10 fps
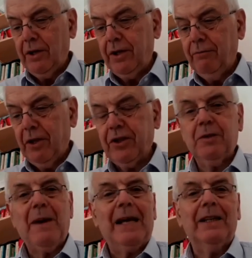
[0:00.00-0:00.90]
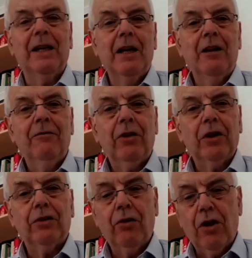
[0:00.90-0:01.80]
respect
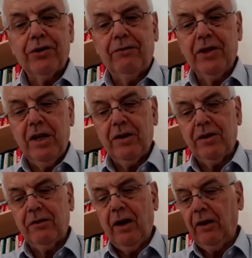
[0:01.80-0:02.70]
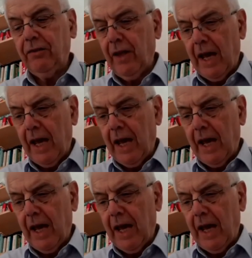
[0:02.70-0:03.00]
for the cross of Jesus Christ,